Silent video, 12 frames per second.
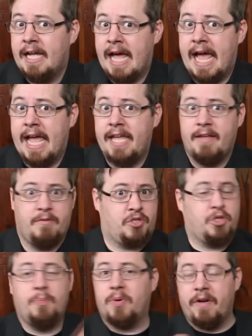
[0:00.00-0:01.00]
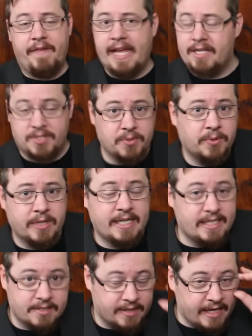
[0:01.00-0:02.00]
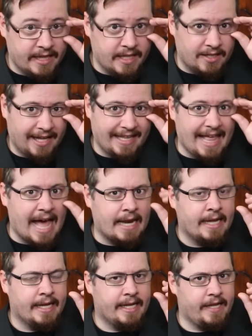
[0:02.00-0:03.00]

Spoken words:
a super advanced sword is or anything like that,